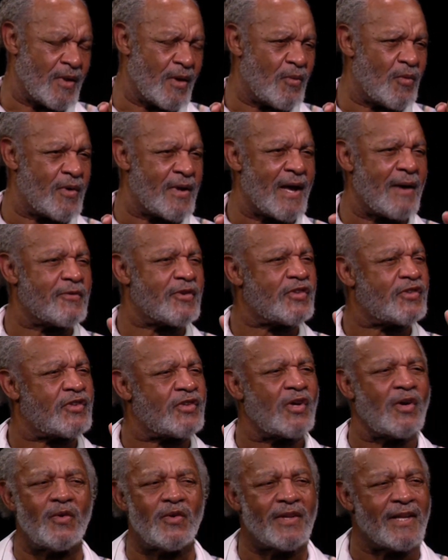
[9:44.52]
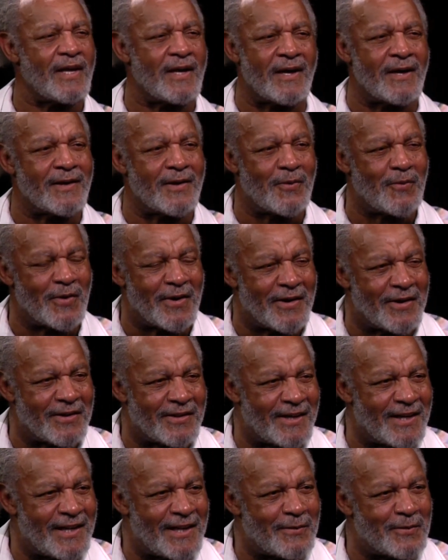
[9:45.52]
when yeah. I was totally unaware
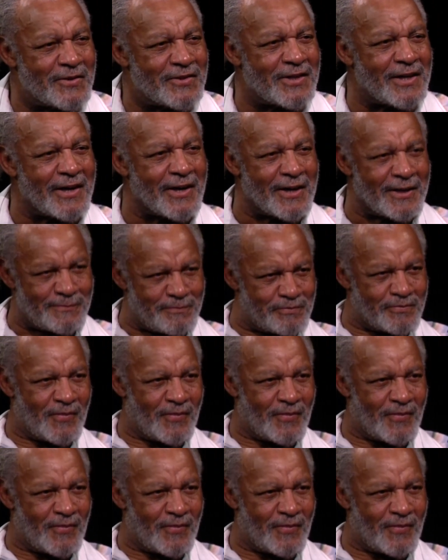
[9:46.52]
that yes. He was there.